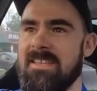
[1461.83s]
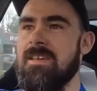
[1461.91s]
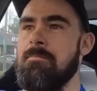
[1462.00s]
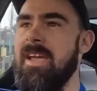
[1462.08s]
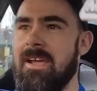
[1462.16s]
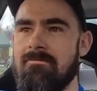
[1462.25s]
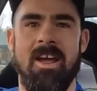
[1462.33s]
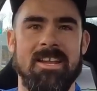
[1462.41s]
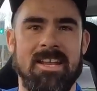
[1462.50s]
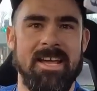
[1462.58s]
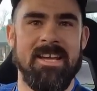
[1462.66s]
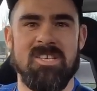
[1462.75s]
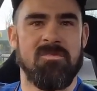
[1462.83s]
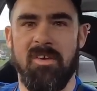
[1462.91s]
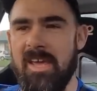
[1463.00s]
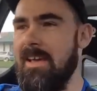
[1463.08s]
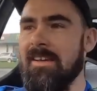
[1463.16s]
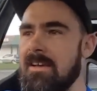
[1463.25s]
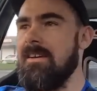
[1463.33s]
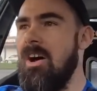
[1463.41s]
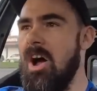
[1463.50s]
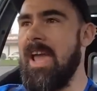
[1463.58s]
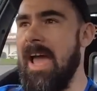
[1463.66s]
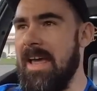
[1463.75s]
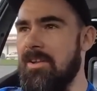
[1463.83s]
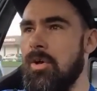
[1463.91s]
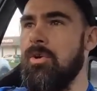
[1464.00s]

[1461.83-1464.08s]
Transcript: to make radiators fit, I can do.